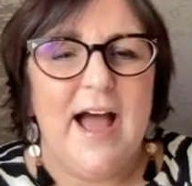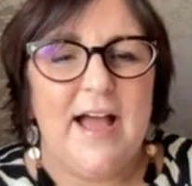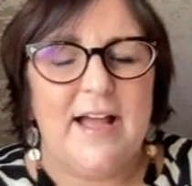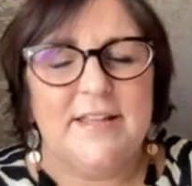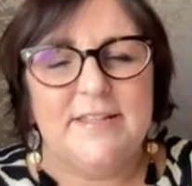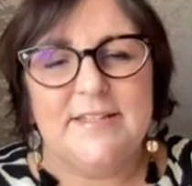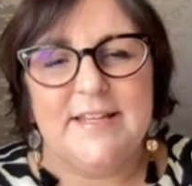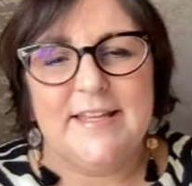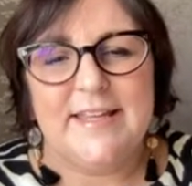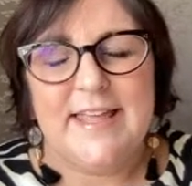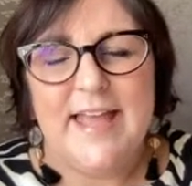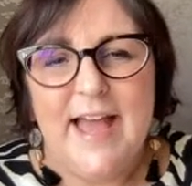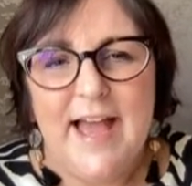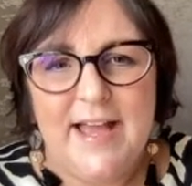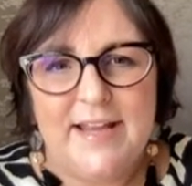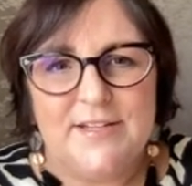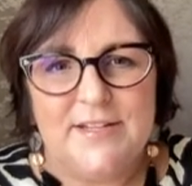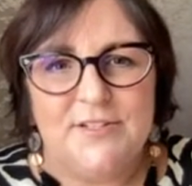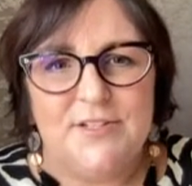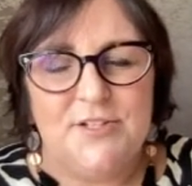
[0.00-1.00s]
And
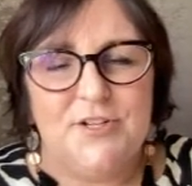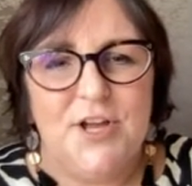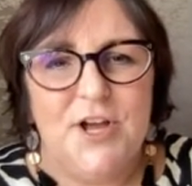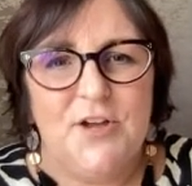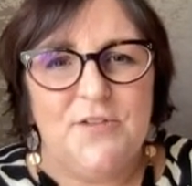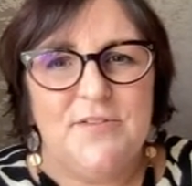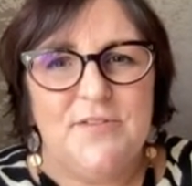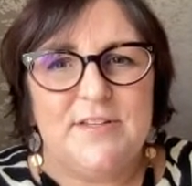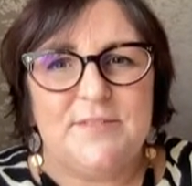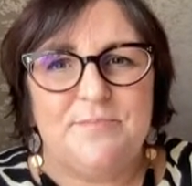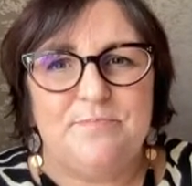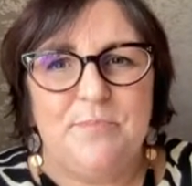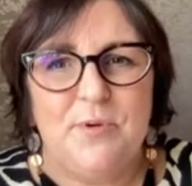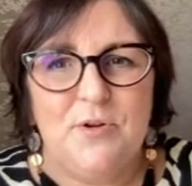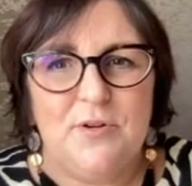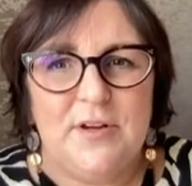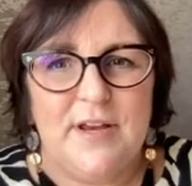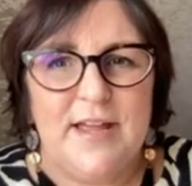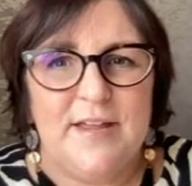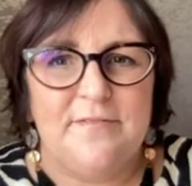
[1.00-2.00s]
again, you know, this
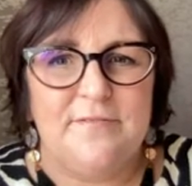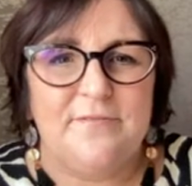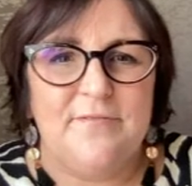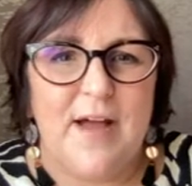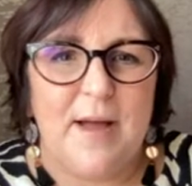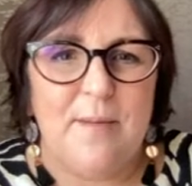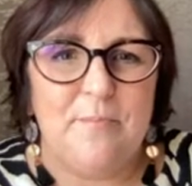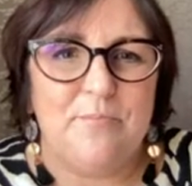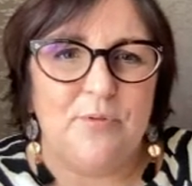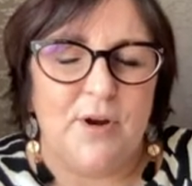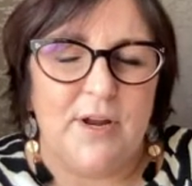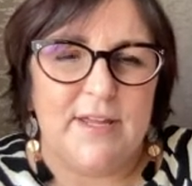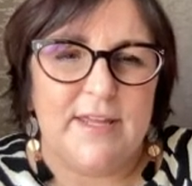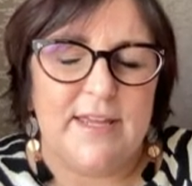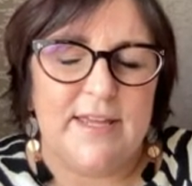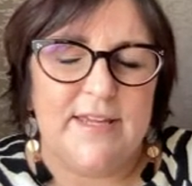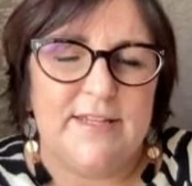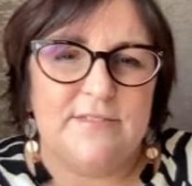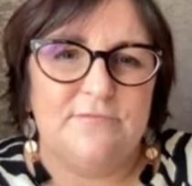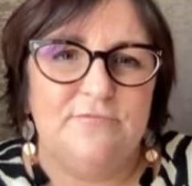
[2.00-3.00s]
boucle
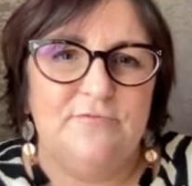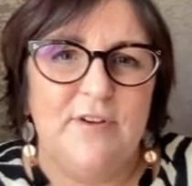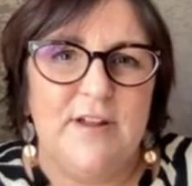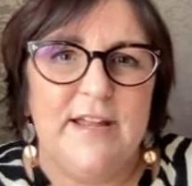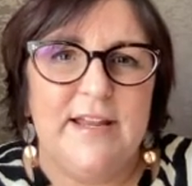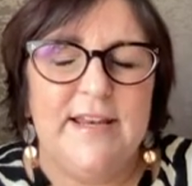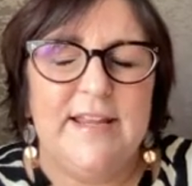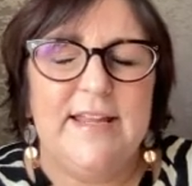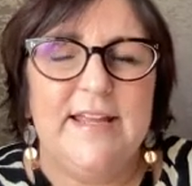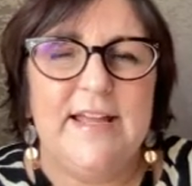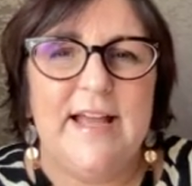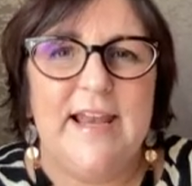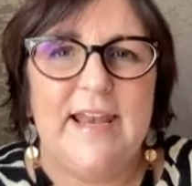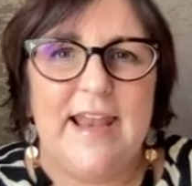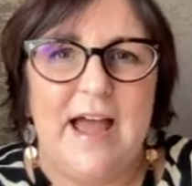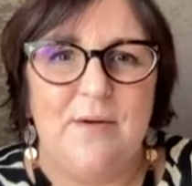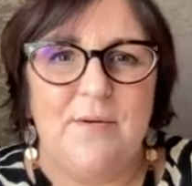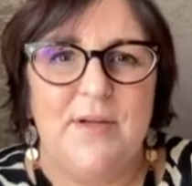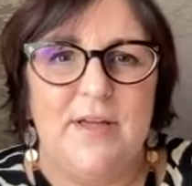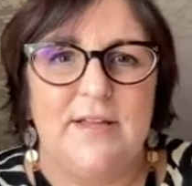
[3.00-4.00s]
fabric is really
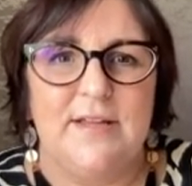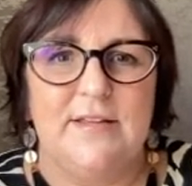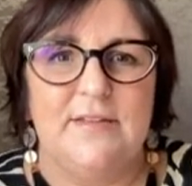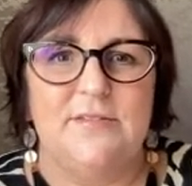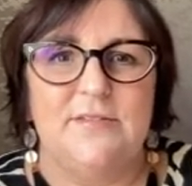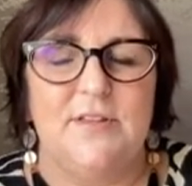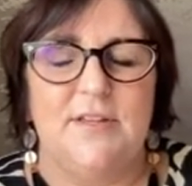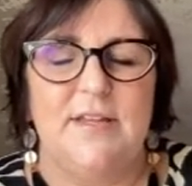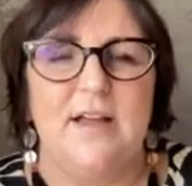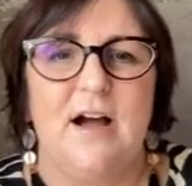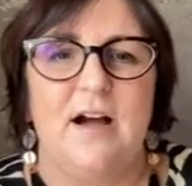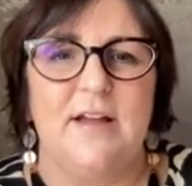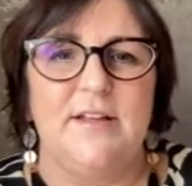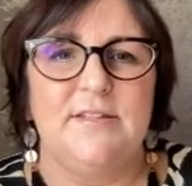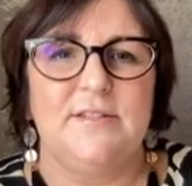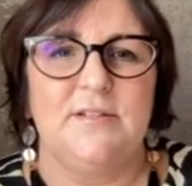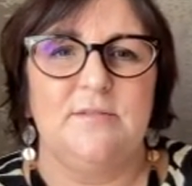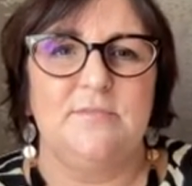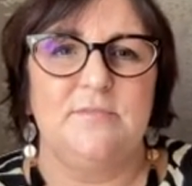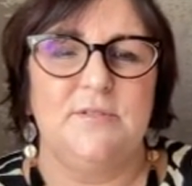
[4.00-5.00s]
allowing the
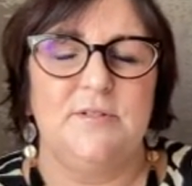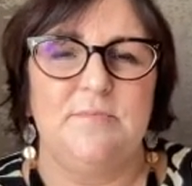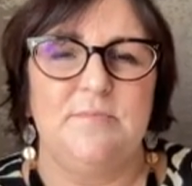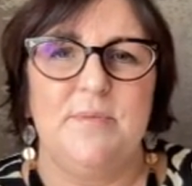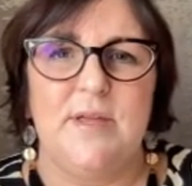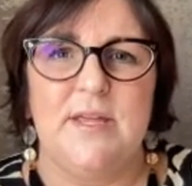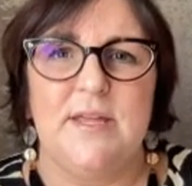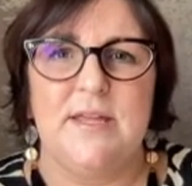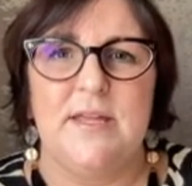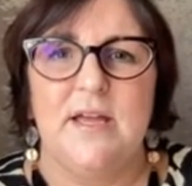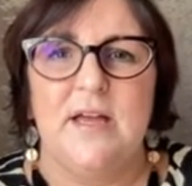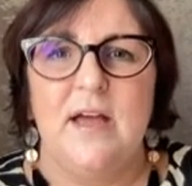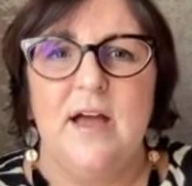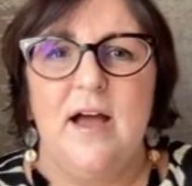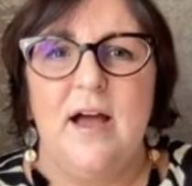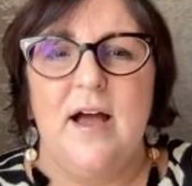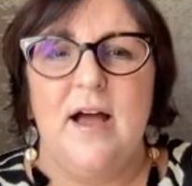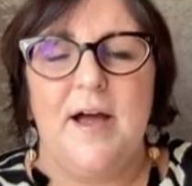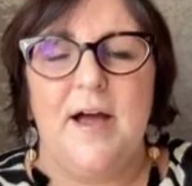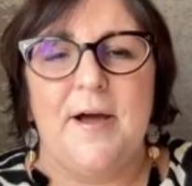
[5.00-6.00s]
item to be
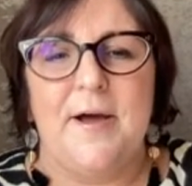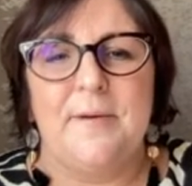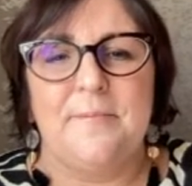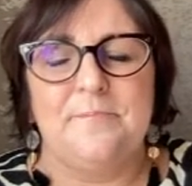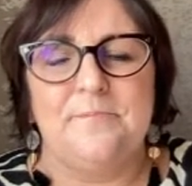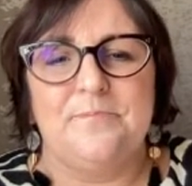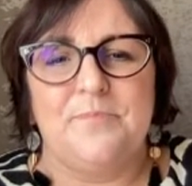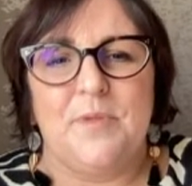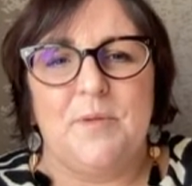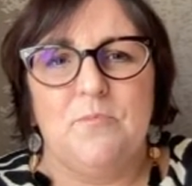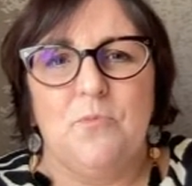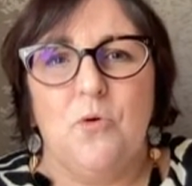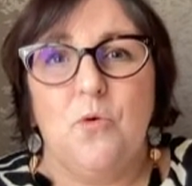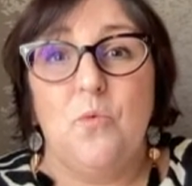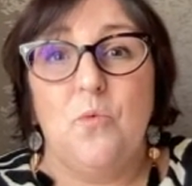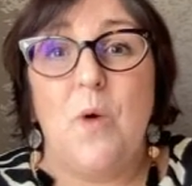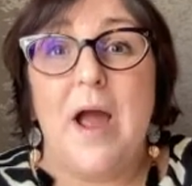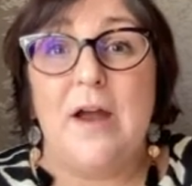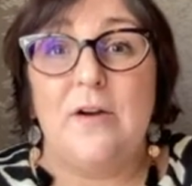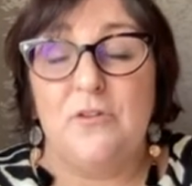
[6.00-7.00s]

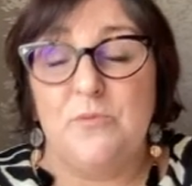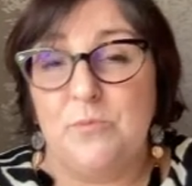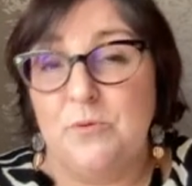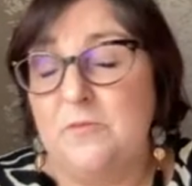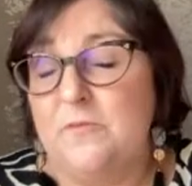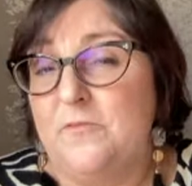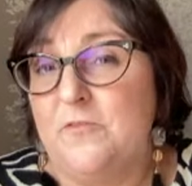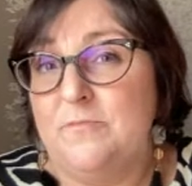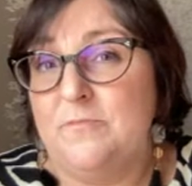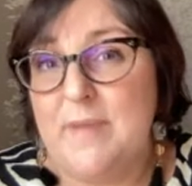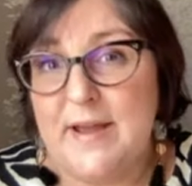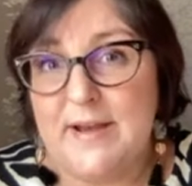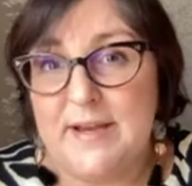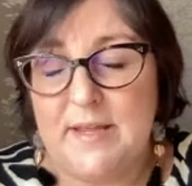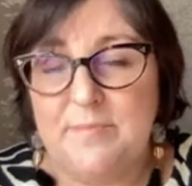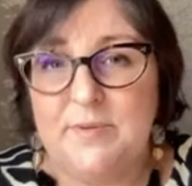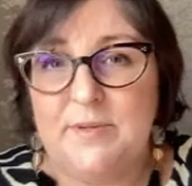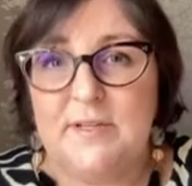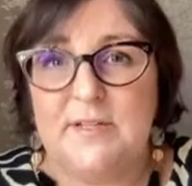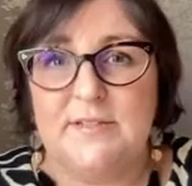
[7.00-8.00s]
more wearable for
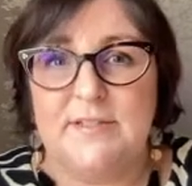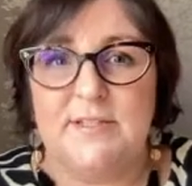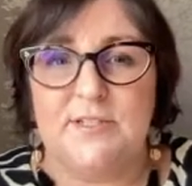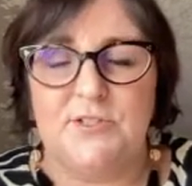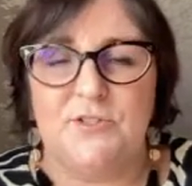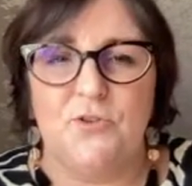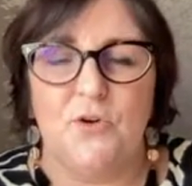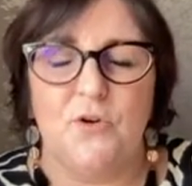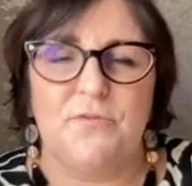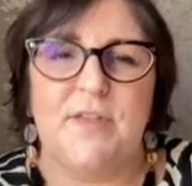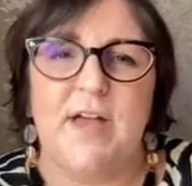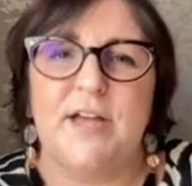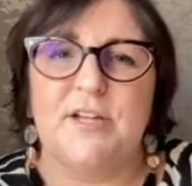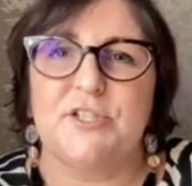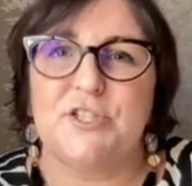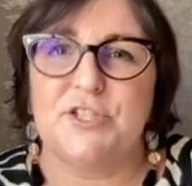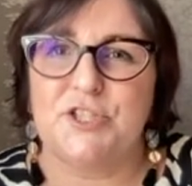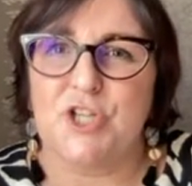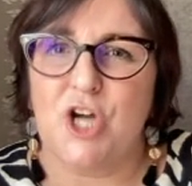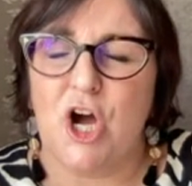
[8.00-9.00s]
many because it's not
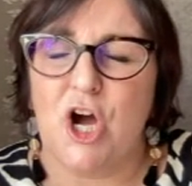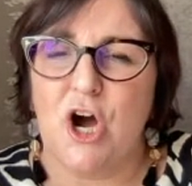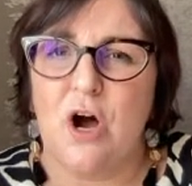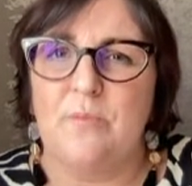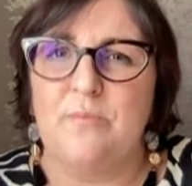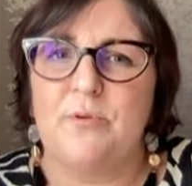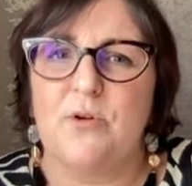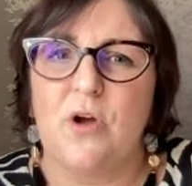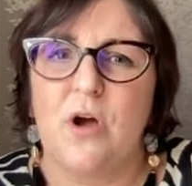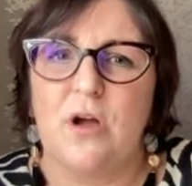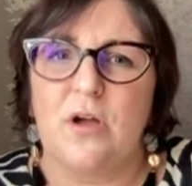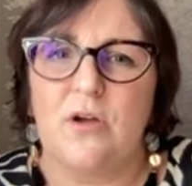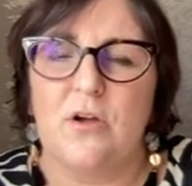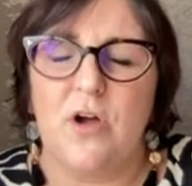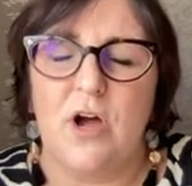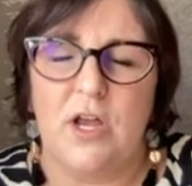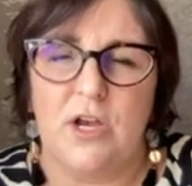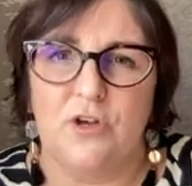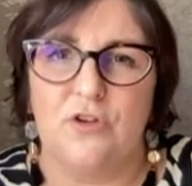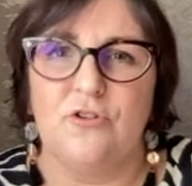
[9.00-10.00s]
that sharp
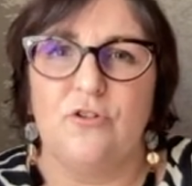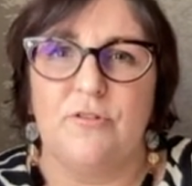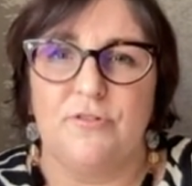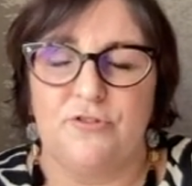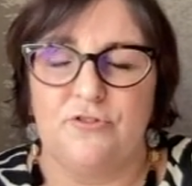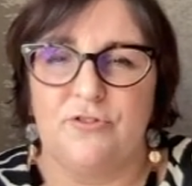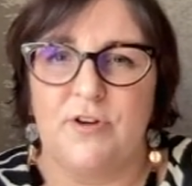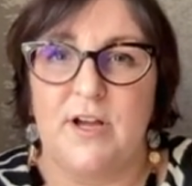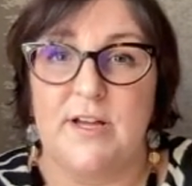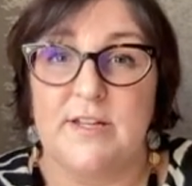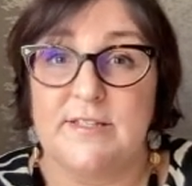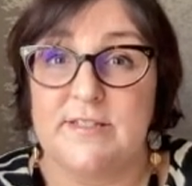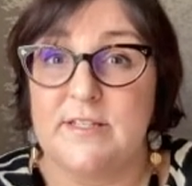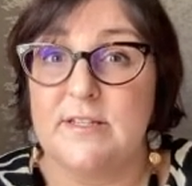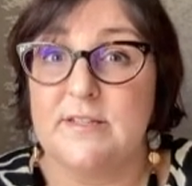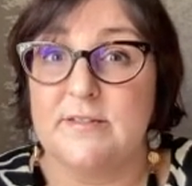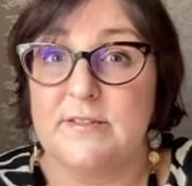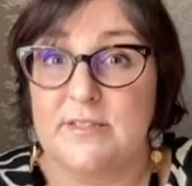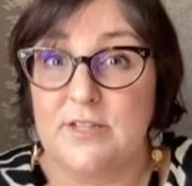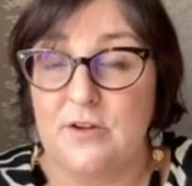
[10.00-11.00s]
color contrast
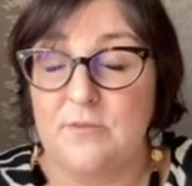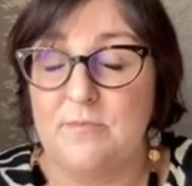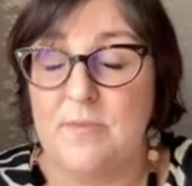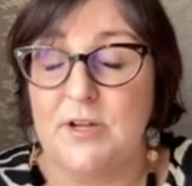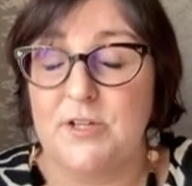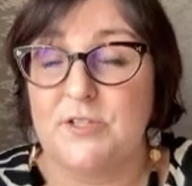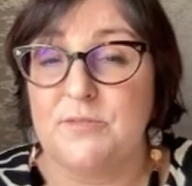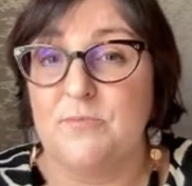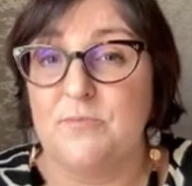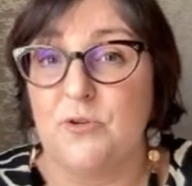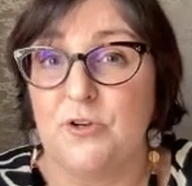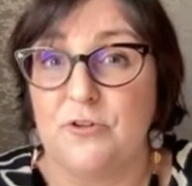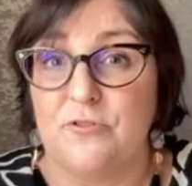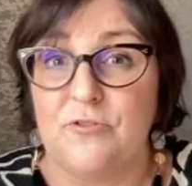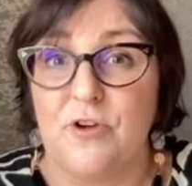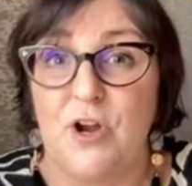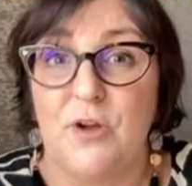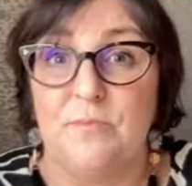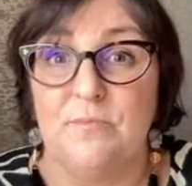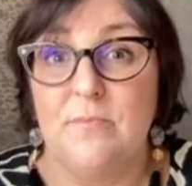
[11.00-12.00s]
that so much
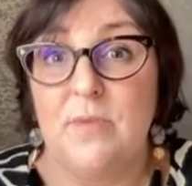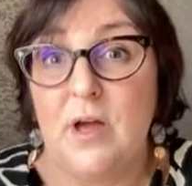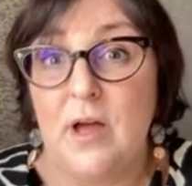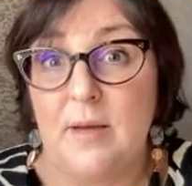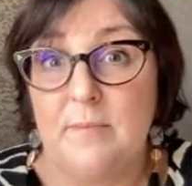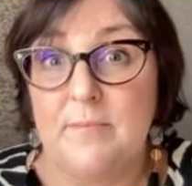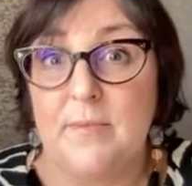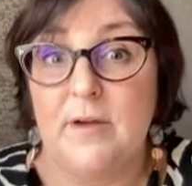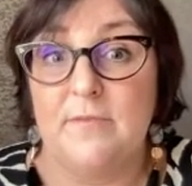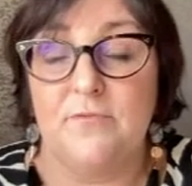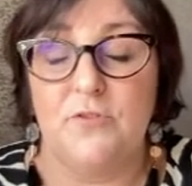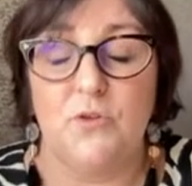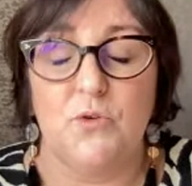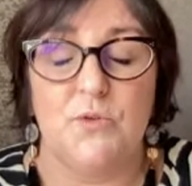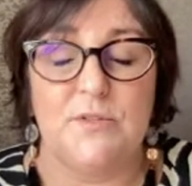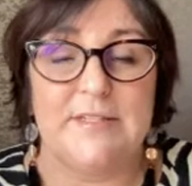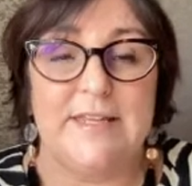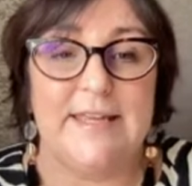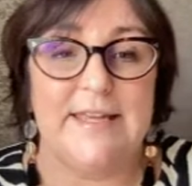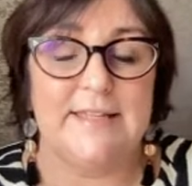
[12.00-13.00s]
monochrome, of
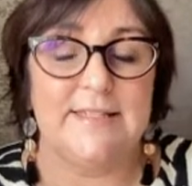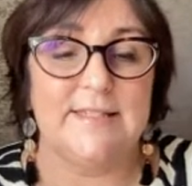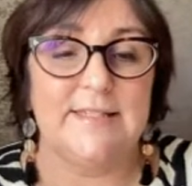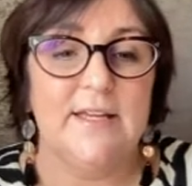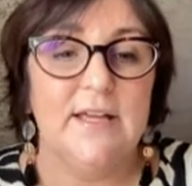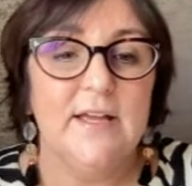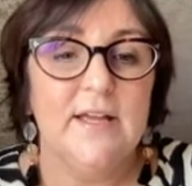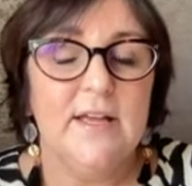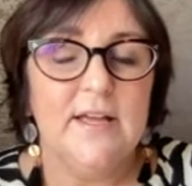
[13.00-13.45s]
course, is.